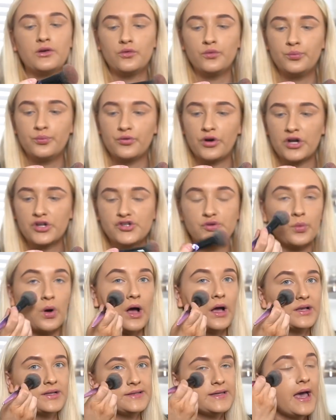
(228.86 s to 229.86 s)
called
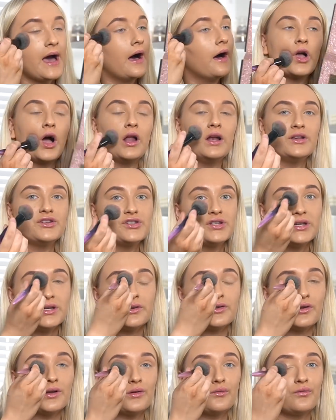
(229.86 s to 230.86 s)
Brushworks. Yeah, I literally
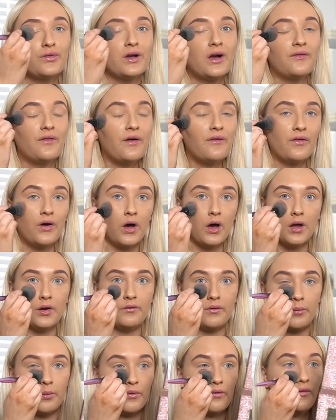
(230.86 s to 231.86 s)
don't even think I've ever heard
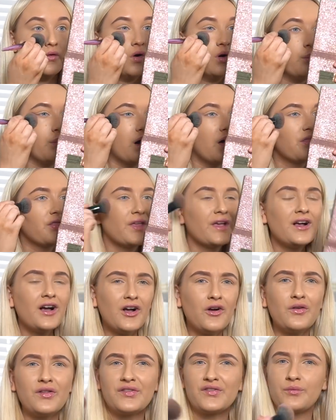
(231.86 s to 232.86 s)
of it before, but I think I
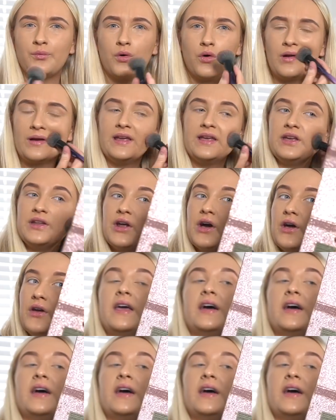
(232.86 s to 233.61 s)
got this from Holly, you know.